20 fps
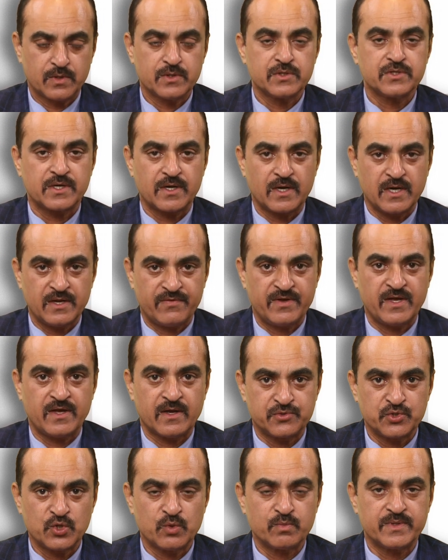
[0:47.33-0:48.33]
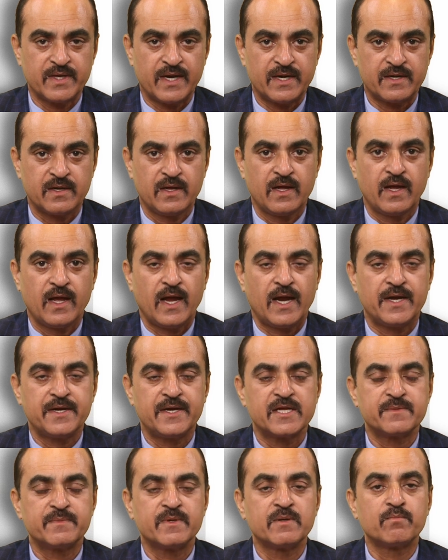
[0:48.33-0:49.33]
Generally we assume that, and
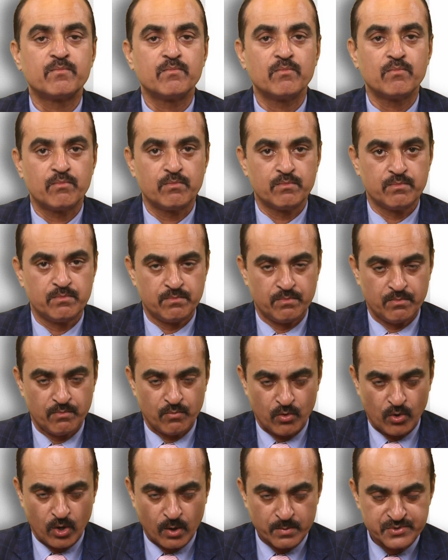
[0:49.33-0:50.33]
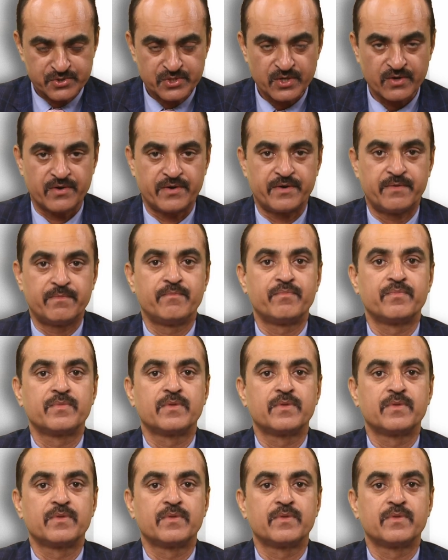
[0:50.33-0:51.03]
it has been observed,